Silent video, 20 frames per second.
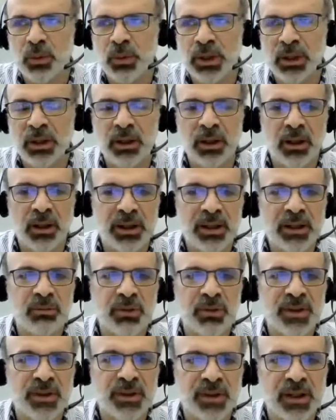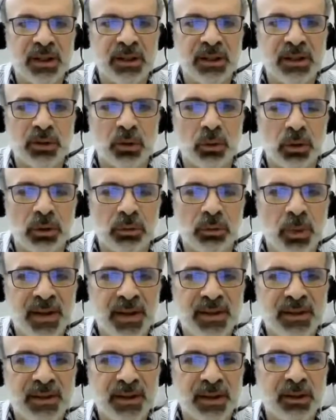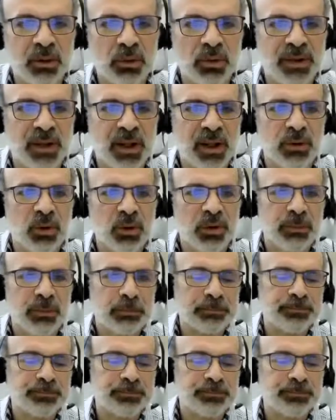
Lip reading: we are interested in is called Byzantine Consensus.